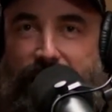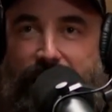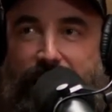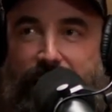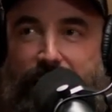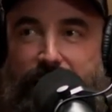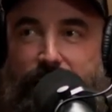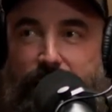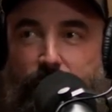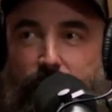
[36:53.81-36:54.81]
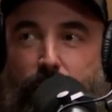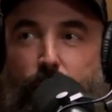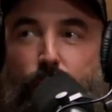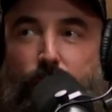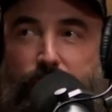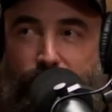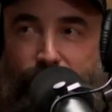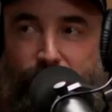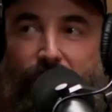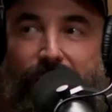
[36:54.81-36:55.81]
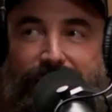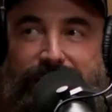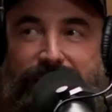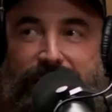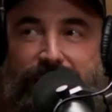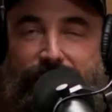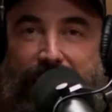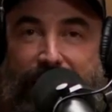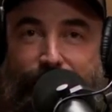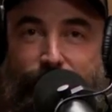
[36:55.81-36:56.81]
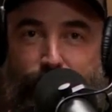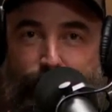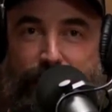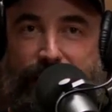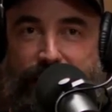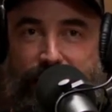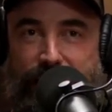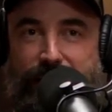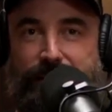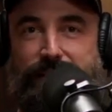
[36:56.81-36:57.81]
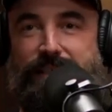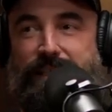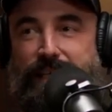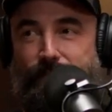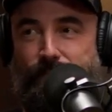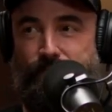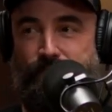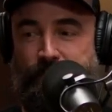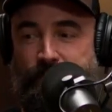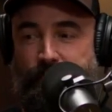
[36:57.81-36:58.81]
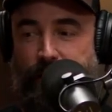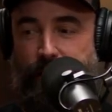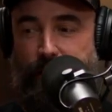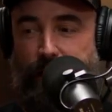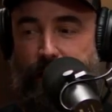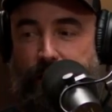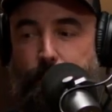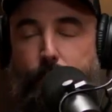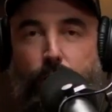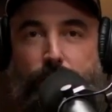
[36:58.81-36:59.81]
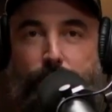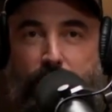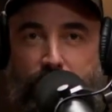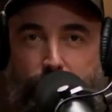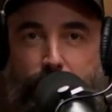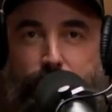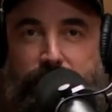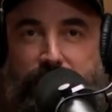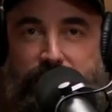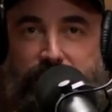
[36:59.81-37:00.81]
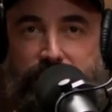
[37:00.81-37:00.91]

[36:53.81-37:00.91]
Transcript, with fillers: and you're alone with your thoughts that for me is um, an important part of the process